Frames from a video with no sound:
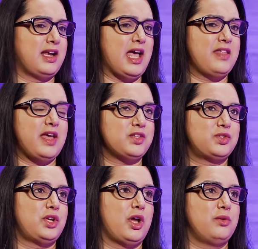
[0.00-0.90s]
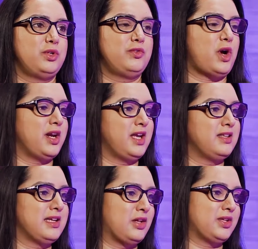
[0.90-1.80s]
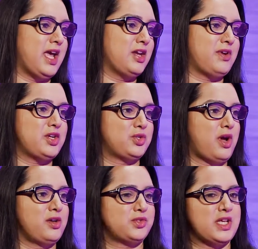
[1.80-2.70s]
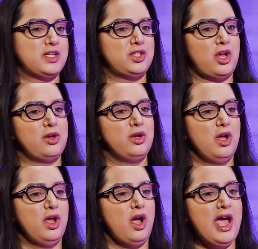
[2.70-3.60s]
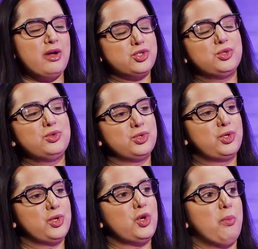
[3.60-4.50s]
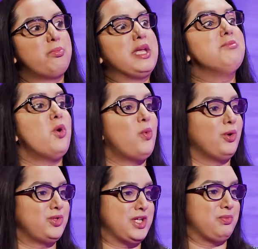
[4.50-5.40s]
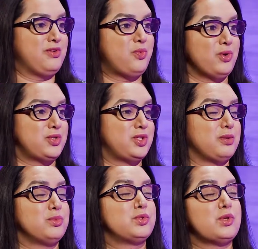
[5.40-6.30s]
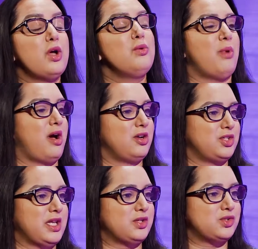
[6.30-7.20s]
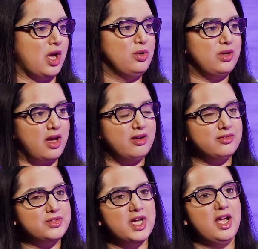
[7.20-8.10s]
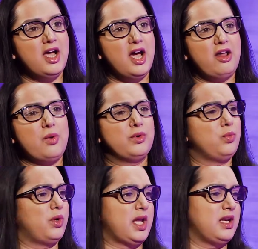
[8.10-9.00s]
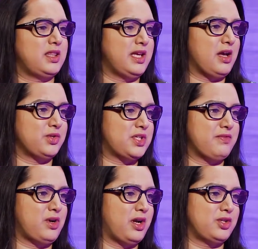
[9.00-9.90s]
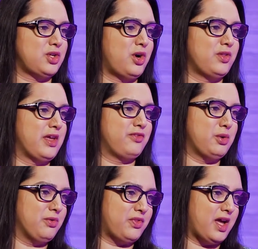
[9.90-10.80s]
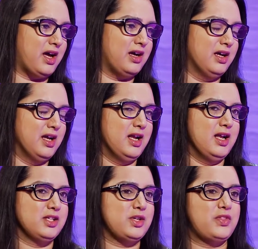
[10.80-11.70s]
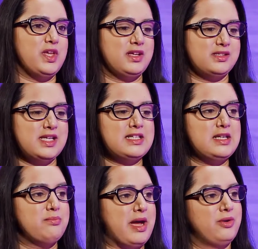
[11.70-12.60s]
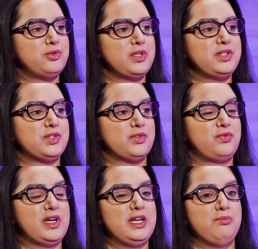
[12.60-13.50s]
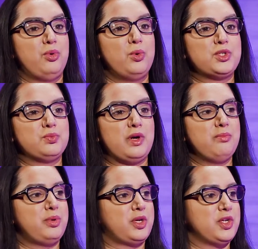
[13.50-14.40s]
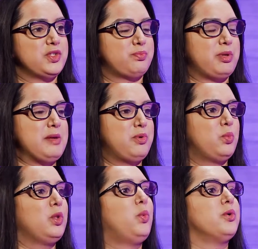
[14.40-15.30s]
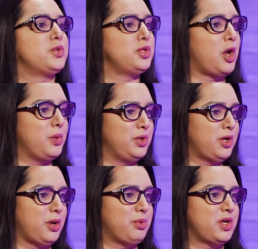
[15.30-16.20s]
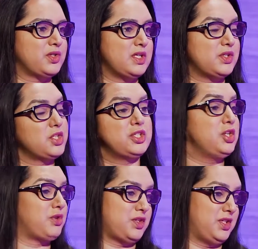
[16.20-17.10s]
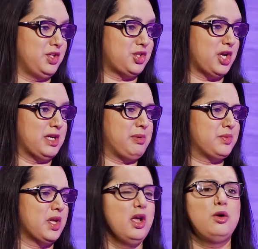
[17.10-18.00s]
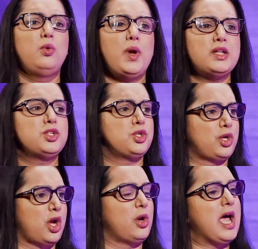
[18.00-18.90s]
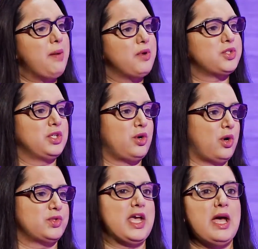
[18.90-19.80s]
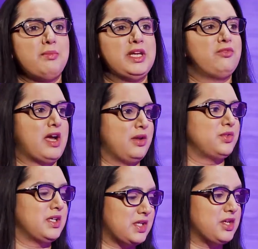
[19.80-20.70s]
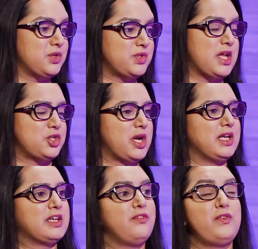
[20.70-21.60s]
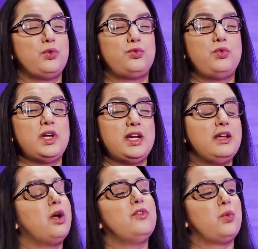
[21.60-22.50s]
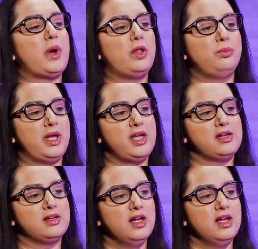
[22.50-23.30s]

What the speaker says: And that's, you kind of hit the nail on the head. Rachel and I have said, our children could not be more wanted. We've wanted them so much and they're so loved. And I wouldn't want anything else to ever kind of tar their view of that. So I think setting boundaries is a really important one because people will want to know, because it is such an interesting journey. People say, well, where did you go? How much did it cost? How many rounds? Et cetera, et cetera. And it can feel really overwhelming.